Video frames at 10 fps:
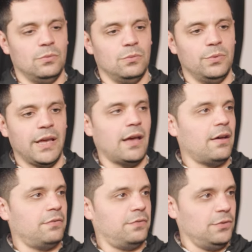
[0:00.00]
We
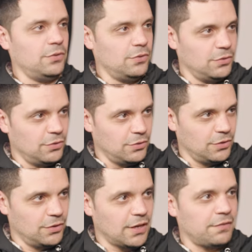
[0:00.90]
have
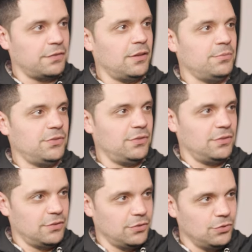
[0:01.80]
golf clubs,
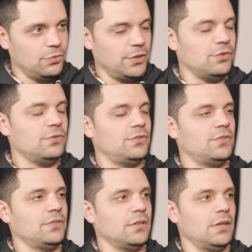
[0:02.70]
new and
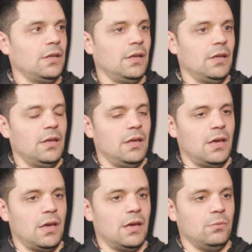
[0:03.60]
used,
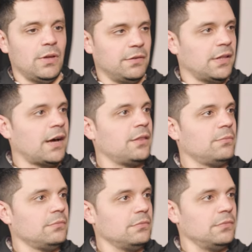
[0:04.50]
and we have a lot of them.
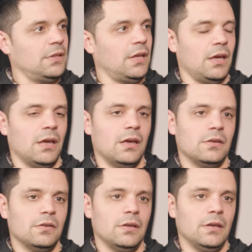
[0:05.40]
Mm-hmm.
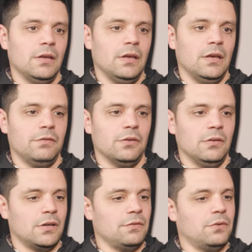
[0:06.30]
And if you're
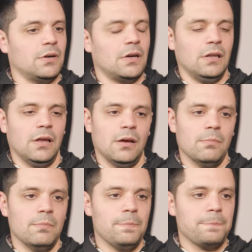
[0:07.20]
looking for a
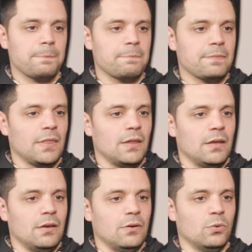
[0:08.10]
club,
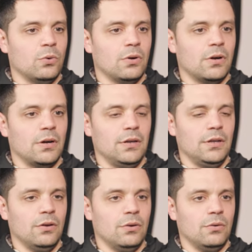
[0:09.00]
or
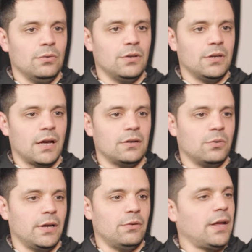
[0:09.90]
you know you're not
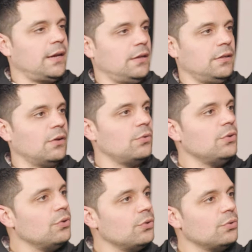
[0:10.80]
quite ready to go
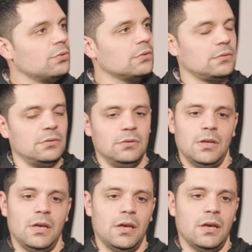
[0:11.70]
new
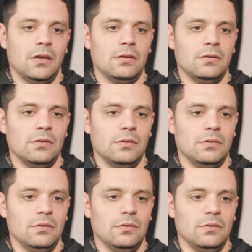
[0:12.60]
and
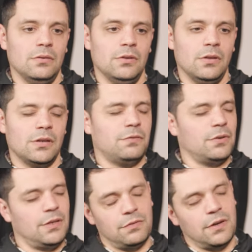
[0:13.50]
you're looking for
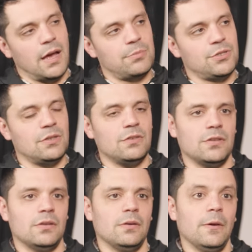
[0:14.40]
different options and